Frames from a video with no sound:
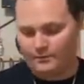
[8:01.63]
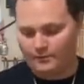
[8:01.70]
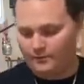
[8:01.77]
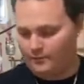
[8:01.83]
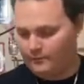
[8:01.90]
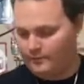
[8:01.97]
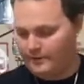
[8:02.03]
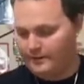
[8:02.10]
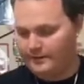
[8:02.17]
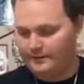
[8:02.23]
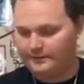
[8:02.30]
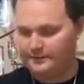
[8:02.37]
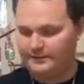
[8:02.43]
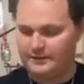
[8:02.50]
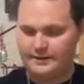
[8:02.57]
Alright, I
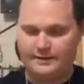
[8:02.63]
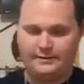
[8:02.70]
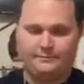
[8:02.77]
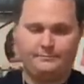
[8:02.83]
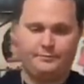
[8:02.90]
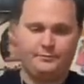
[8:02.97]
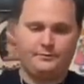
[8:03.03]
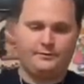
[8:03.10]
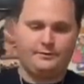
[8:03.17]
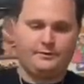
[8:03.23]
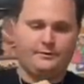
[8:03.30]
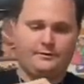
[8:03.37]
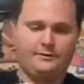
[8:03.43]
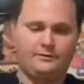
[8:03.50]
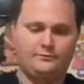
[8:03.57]
see I didn't put none
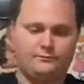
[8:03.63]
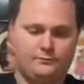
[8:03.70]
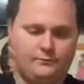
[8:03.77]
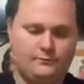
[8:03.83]
in this one.